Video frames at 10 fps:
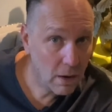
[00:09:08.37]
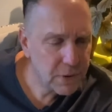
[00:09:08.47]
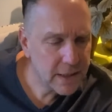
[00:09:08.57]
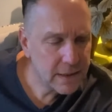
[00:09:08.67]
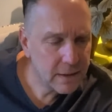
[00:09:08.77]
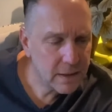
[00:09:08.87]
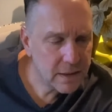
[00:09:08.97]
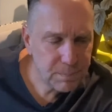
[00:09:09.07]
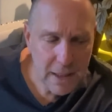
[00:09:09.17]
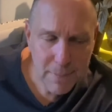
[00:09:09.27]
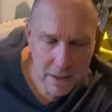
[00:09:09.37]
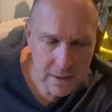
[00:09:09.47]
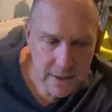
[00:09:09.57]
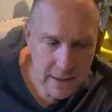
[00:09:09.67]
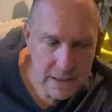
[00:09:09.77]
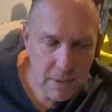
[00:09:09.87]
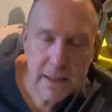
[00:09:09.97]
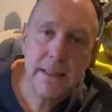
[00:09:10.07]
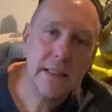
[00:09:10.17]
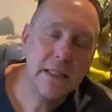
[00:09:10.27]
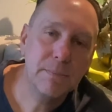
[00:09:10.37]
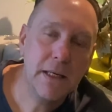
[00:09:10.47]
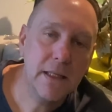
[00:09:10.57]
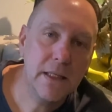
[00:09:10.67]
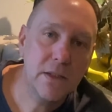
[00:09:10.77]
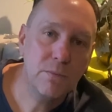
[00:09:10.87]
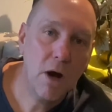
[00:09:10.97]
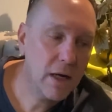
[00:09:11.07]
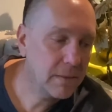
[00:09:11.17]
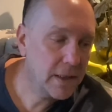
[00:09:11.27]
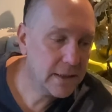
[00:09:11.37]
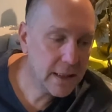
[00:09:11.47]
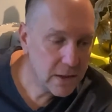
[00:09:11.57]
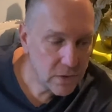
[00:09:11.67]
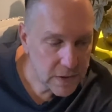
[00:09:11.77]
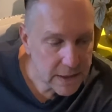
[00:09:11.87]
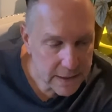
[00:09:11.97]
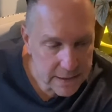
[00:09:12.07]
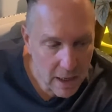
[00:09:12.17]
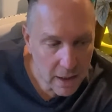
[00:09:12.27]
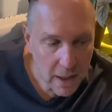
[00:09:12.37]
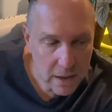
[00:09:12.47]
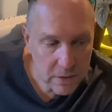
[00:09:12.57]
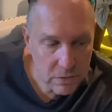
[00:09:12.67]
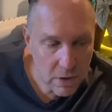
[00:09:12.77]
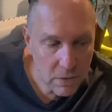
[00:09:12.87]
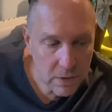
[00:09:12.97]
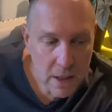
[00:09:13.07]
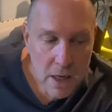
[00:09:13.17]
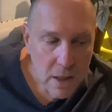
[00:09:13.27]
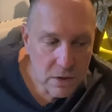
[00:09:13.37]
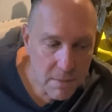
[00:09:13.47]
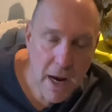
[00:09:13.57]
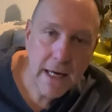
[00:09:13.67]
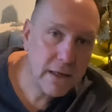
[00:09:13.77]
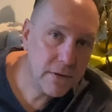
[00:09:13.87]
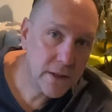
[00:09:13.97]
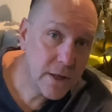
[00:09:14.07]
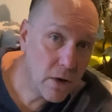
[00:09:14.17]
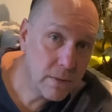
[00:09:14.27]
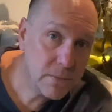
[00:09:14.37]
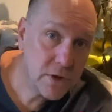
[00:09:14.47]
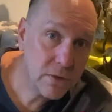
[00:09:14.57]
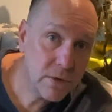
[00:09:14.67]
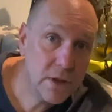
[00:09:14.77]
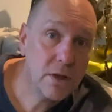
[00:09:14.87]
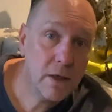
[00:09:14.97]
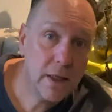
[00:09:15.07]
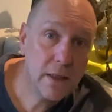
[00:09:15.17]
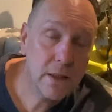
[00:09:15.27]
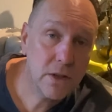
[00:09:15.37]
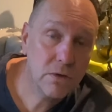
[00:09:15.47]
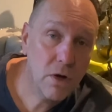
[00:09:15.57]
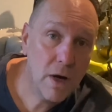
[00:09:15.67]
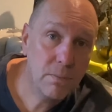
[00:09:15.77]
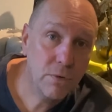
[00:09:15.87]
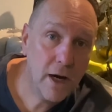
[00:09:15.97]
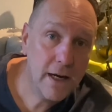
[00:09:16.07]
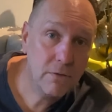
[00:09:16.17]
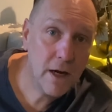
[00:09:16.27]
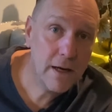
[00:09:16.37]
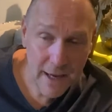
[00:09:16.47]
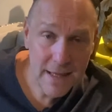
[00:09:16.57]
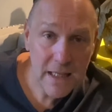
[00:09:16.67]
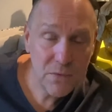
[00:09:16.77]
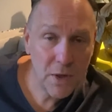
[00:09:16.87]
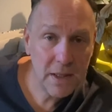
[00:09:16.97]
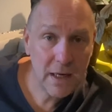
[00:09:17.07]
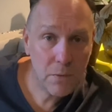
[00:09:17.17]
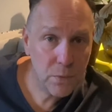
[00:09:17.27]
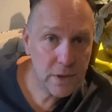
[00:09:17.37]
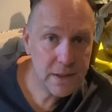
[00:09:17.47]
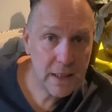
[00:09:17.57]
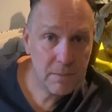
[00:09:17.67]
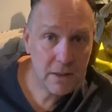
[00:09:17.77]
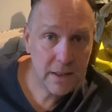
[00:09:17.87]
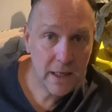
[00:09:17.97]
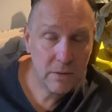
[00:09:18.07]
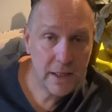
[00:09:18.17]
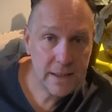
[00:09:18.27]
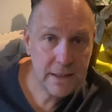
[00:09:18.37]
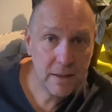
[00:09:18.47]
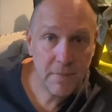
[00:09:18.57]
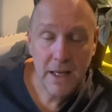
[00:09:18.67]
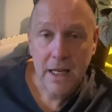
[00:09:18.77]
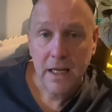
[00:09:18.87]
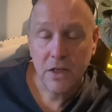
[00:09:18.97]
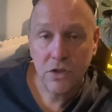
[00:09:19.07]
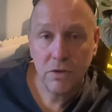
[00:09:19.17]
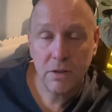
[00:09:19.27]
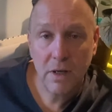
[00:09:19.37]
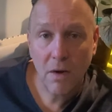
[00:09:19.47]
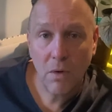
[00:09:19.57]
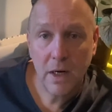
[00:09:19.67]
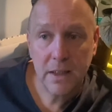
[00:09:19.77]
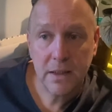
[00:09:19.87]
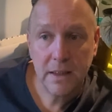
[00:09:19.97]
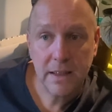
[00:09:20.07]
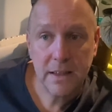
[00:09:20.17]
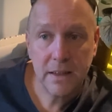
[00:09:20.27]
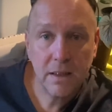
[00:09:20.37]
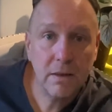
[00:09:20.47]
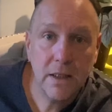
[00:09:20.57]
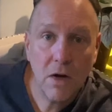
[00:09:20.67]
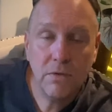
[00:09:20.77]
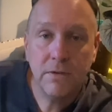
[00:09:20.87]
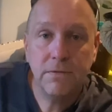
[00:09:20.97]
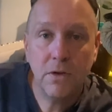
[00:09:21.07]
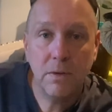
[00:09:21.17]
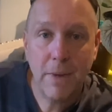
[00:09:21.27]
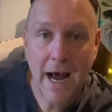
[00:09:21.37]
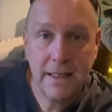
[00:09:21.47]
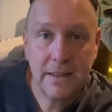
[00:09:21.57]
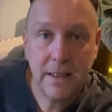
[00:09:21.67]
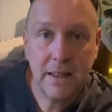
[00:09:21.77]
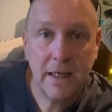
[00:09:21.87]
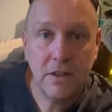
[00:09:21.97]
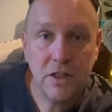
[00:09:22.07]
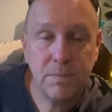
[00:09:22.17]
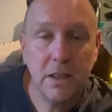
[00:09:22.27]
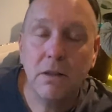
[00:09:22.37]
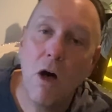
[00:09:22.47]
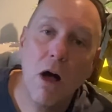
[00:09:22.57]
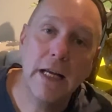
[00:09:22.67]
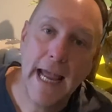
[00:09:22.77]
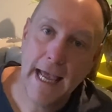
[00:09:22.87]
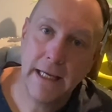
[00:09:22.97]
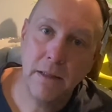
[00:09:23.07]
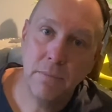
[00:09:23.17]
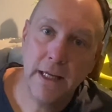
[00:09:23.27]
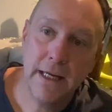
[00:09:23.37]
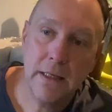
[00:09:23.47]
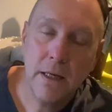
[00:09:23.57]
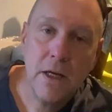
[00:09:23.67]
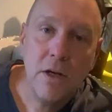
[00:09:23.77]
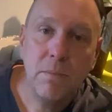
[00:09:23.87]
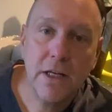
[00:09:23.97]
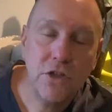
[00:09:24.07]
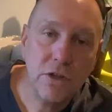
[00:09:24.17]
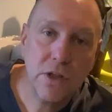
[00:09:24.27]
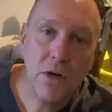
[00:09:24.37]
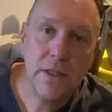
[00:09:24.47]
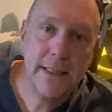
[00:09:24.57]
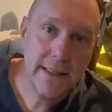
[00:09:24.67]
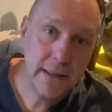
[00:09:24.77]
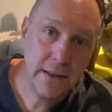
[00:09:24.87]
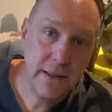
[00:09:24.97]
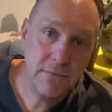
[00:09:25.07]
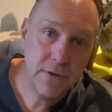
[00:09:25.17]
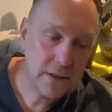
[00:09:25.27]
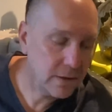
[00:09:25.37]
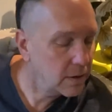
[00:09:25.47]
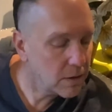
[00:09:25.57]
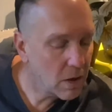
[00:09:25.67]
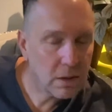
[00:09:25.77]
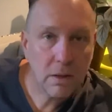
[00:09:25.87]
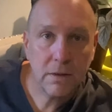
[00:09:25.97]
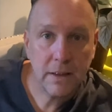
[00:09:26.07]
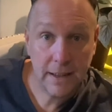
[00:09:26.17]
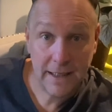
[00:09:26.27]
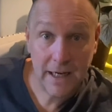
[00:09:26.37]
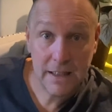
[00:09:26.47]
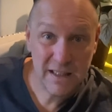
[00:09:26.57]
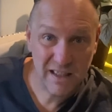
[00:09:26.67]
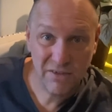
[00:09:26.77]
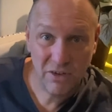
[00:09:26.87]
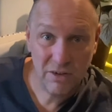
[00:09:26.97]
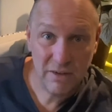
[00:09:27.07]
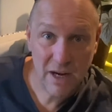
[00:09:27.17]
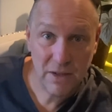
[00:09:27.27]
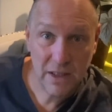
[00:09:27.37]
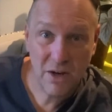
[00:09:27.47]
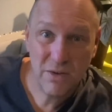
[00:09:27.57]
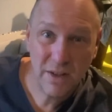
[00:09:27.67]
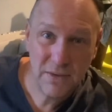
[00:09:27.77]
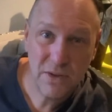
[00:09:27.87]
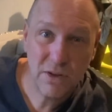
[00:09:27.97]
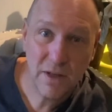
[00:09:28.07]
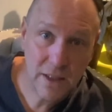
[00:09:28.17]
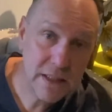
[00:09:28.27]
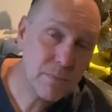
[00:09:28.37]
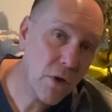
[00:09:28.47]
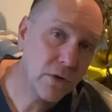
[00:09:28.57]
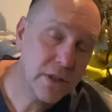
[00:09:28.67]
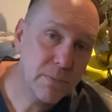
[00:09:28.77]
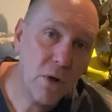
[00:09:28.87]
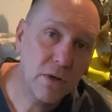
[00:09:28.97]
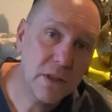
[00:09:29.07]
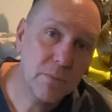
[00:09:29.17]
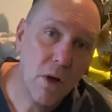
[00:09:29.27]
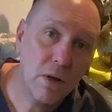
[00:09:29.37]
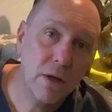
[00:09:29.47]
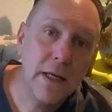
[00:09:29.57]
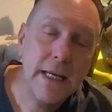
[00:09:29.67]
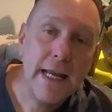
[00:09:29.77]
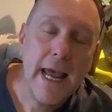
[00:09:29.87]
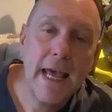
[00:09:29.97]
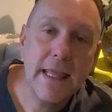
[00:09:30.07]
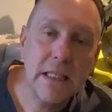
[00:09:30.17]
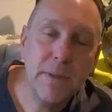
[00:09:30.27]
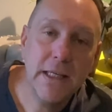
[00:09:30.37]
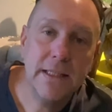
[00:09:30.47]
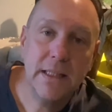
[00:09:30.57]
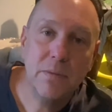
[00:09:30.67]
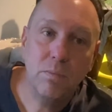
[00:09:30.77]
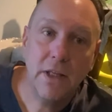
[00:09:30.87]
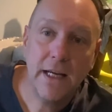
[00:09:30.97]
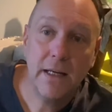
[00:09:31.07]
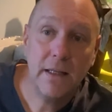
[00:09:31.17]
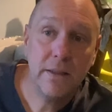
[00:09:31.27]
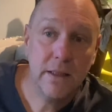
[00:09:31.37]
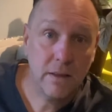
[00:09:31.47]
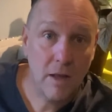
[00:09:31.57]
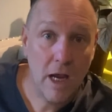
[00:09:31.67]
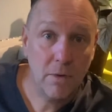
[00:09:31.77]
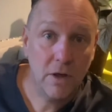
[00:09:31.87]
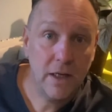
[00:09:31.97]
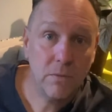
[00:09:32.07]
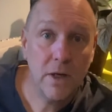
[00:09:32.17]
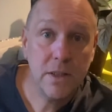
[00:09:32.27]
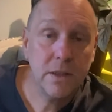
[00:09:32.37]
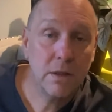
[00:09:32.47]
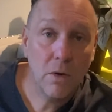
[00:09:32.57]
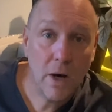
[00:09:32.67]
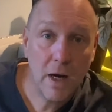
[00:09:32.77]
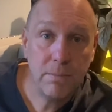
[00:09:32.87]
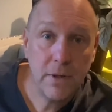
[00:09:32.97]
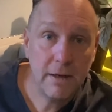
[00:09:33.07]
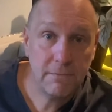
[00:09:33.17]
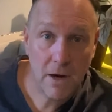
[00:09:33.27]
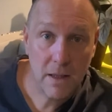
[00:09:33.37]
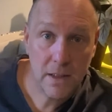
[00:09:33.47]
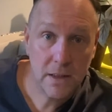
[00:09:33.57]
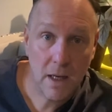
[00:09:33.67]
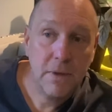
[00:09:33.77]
But it's been about 6 months since it's been in this new potting mix, and I do see that it's got a lot of new growth, so I might give it a totem soon to start getting it to grow up right. And that's one thing I will say about the Heterasium, is you do not want it to necessarily overflow a basket and just be a long hanging plant, because you'll notice as the leaves, the longer it gets and the further down they go, the leaves will start getting smaller and smaller and smaller. And that's because this plant is a climber. It wants to go up and find the sun.